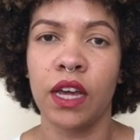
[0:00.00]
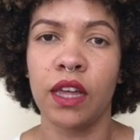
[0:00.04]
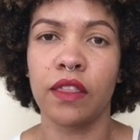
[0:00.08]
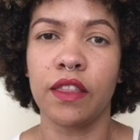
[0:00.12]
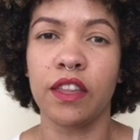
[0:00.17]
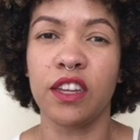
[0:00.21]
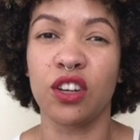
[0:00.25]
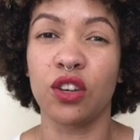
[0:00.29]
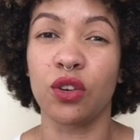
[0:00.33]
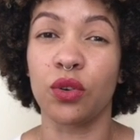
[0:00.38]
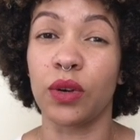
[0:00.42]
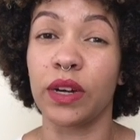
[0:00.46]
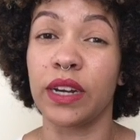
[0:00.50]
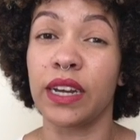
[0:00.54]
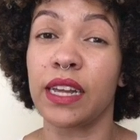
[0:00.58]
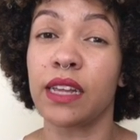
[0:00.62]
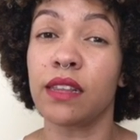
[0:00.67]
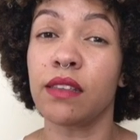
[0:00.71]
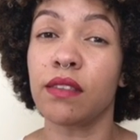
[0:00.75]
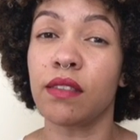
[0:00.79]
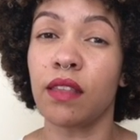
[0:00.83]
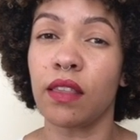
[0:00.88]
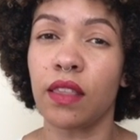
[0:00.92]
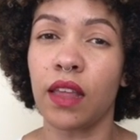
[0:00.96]
the
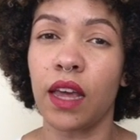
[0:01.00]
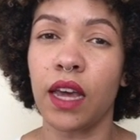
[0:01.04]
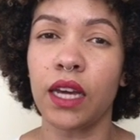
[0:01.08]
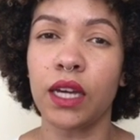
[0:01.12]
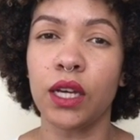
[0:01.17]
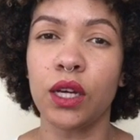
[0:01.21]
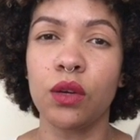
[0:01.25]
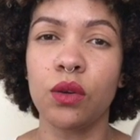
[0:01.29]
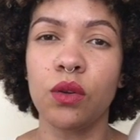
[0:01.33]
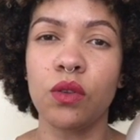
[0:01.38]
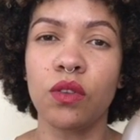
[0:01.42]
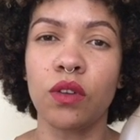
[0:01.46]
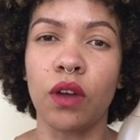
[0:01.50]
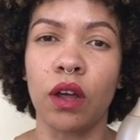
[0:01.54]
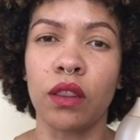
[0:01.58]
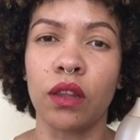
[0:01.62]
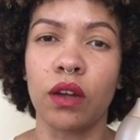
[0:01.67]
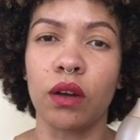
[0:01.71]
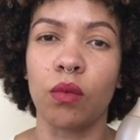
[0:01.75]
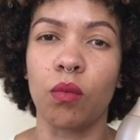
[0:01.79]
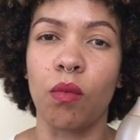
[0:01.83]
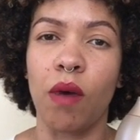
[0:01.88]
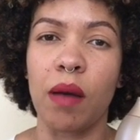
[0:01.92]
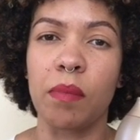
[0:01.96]
ingredients that they used on
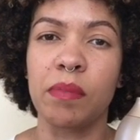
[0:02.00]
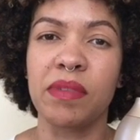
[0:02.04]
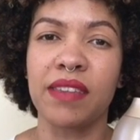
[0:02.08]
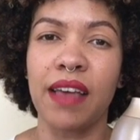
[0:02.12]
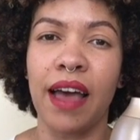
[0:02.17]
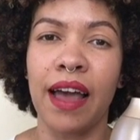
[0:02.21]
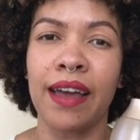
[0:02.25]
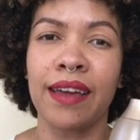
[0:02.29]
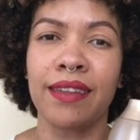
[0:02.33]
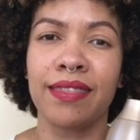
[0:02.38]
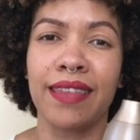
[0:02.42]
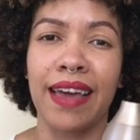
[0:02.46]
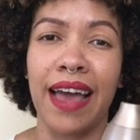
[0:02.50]
their website.